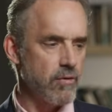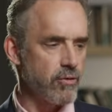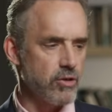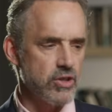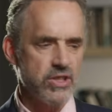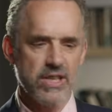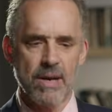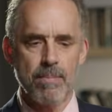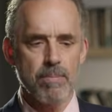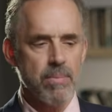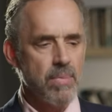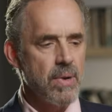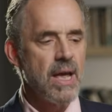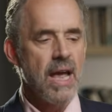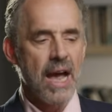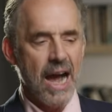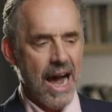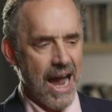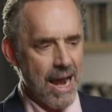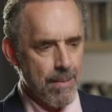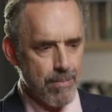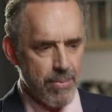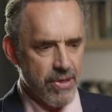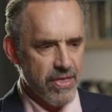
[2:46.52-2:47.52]
for some
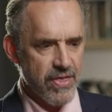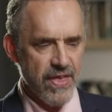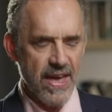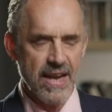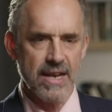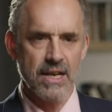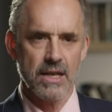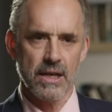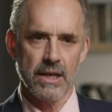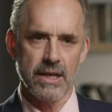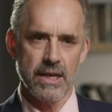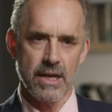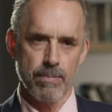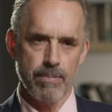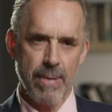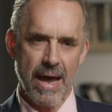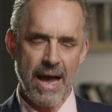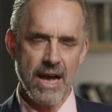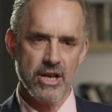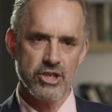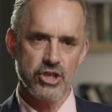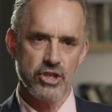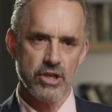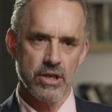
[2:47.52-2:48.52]
hypothetically
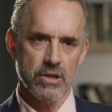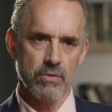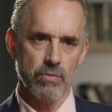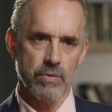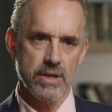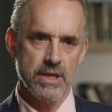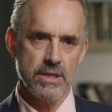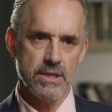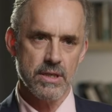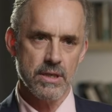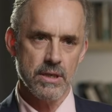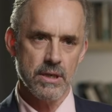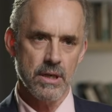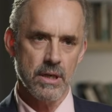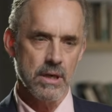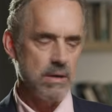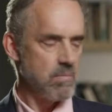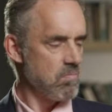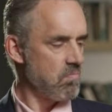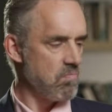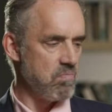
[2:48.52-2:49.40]
compassionate reason?